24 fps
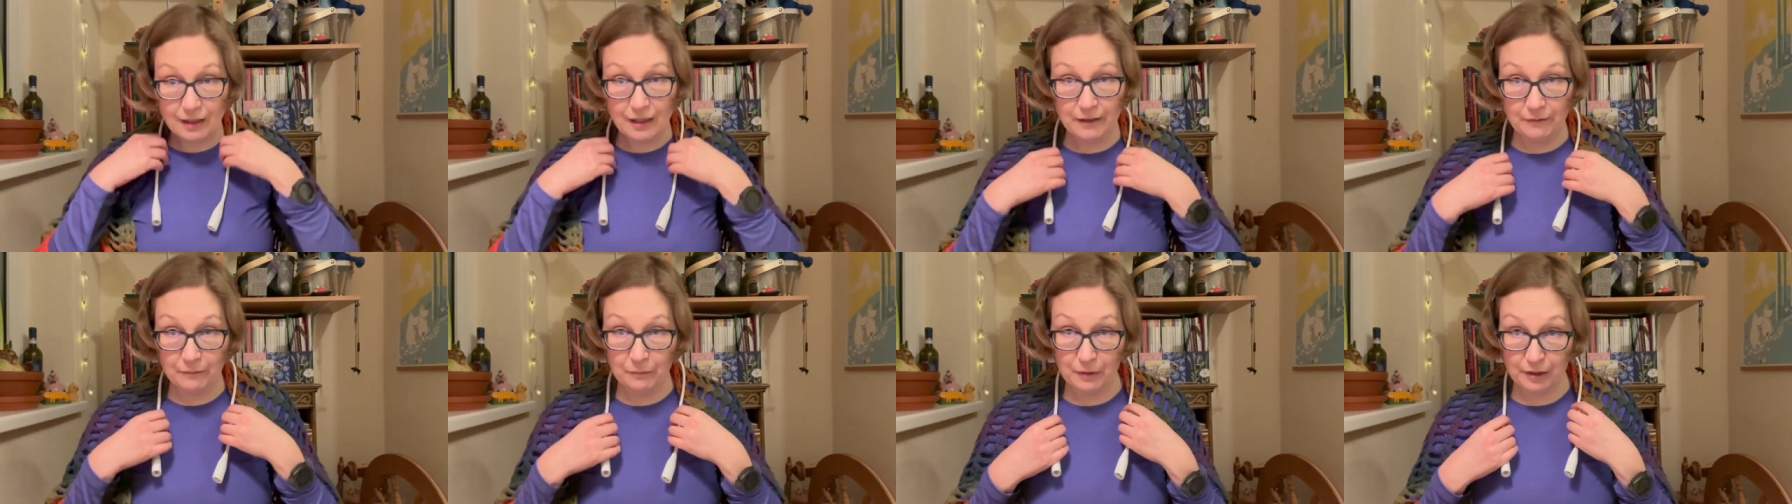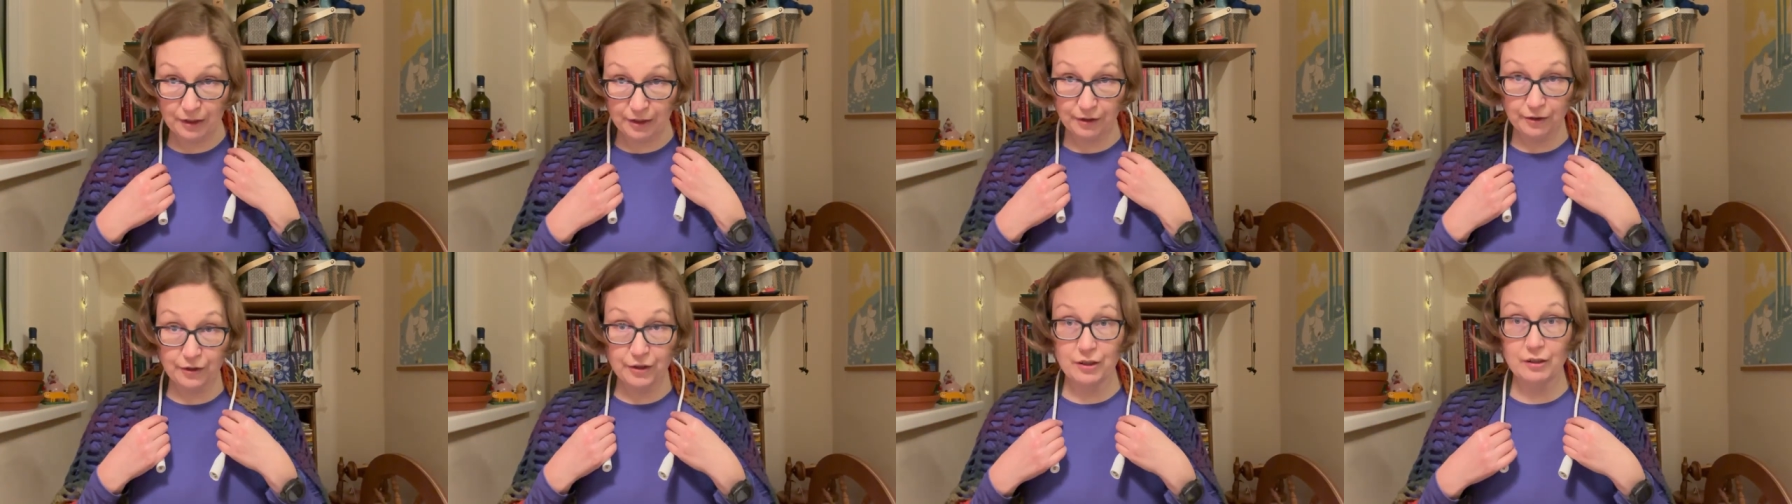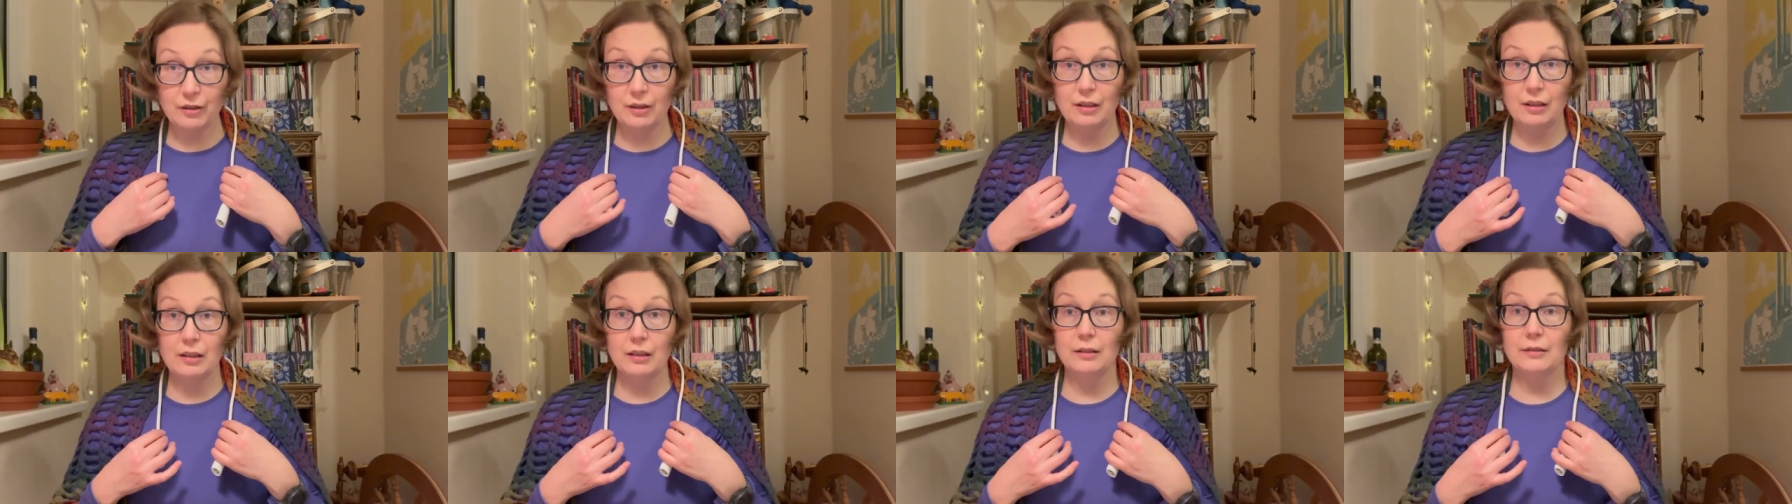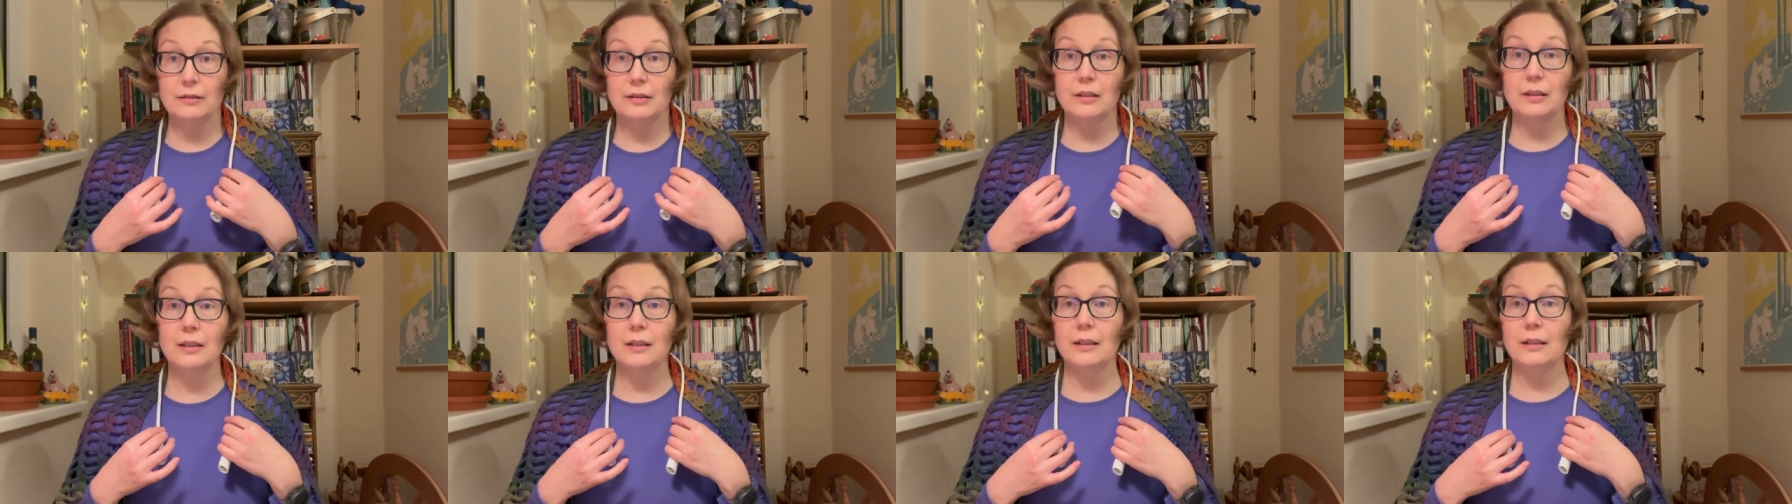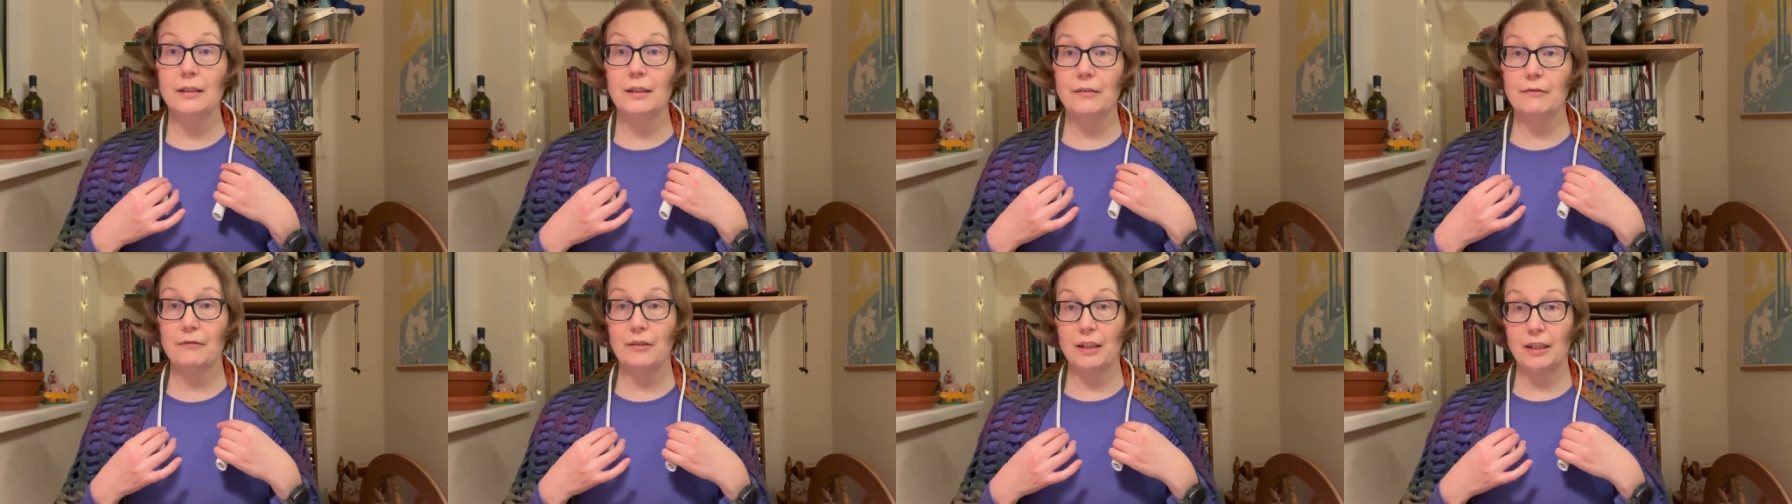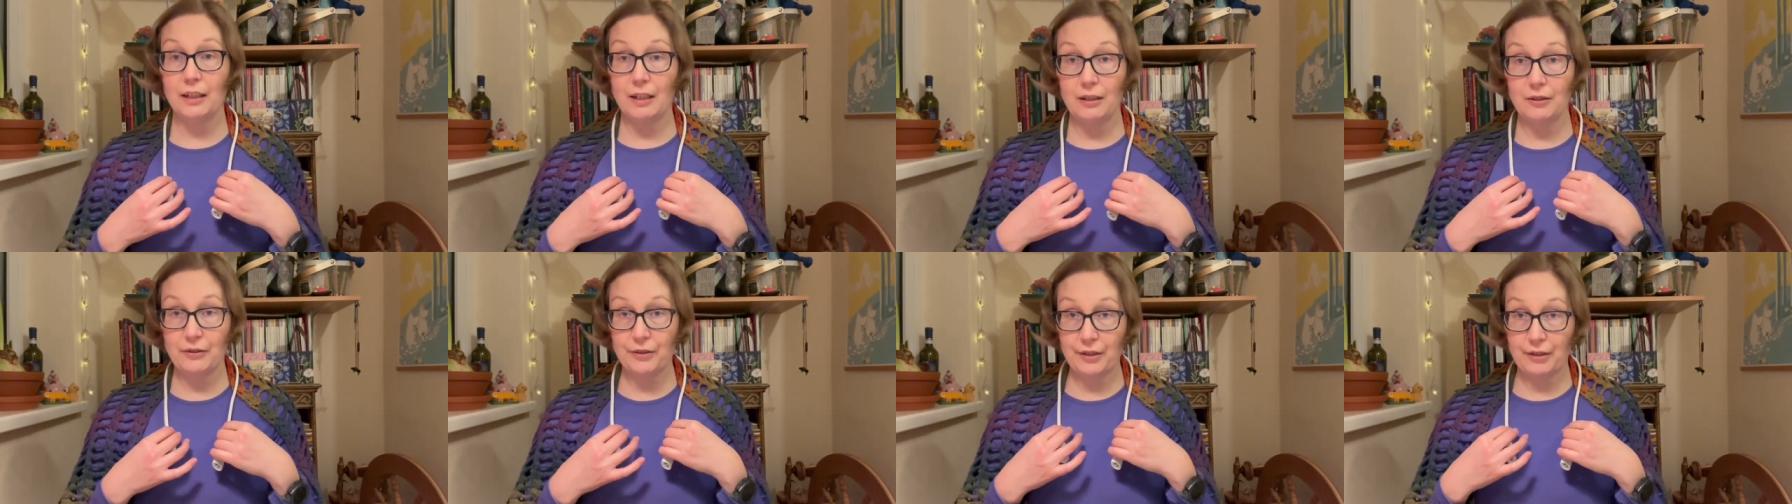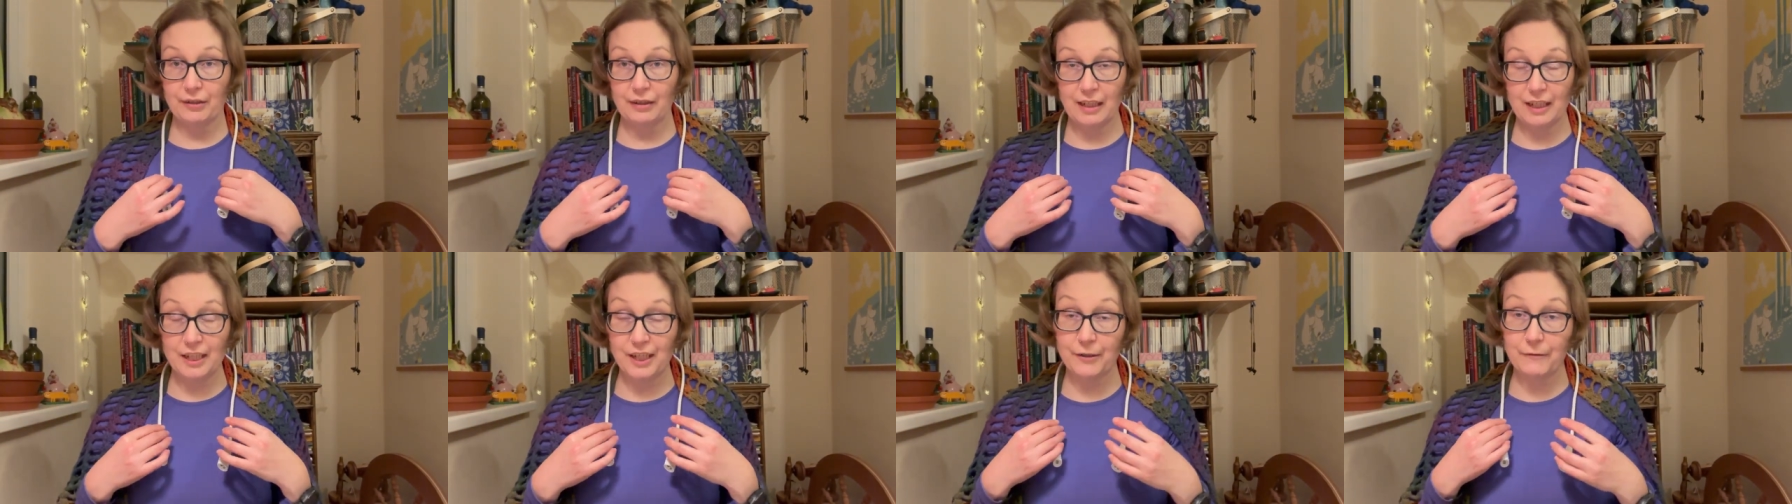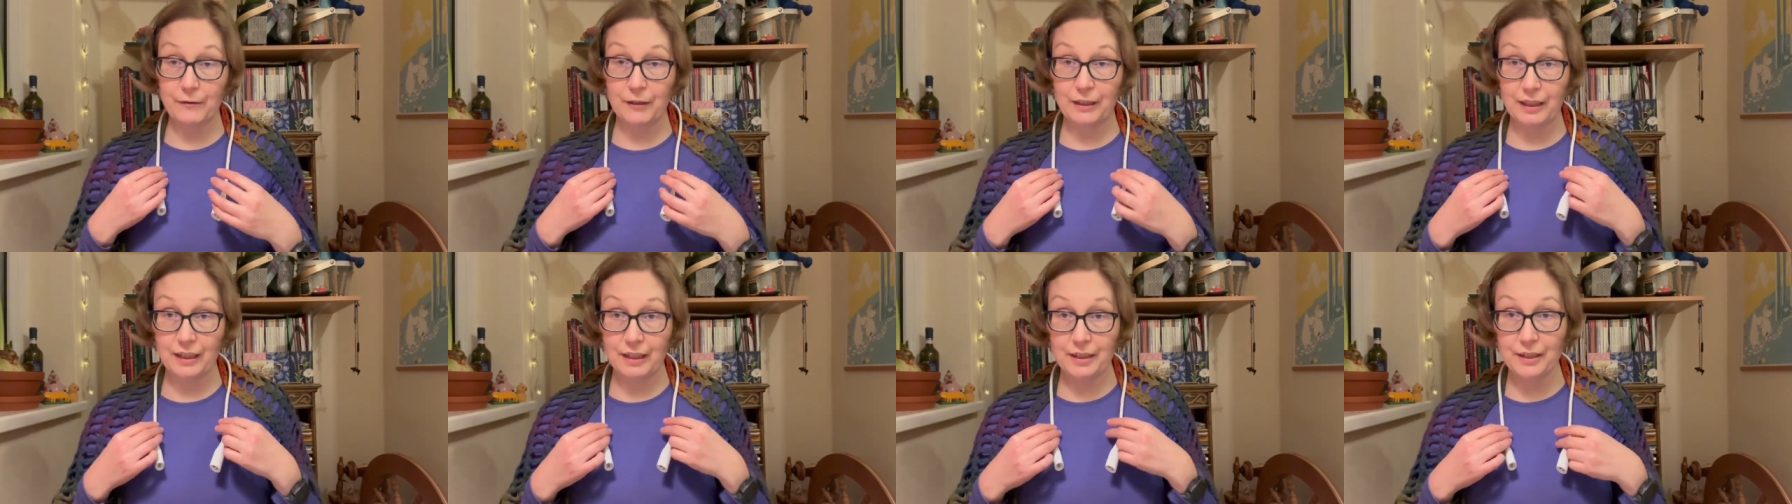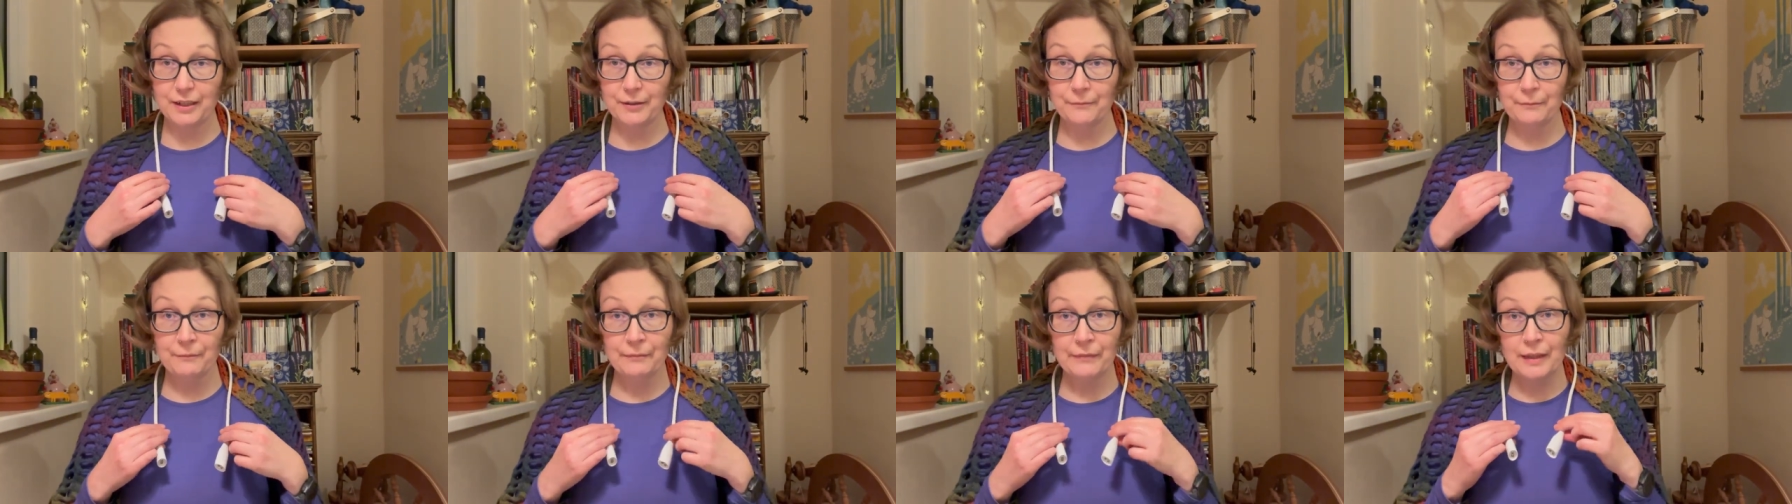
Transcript: my shawl right now, so that's quite nice.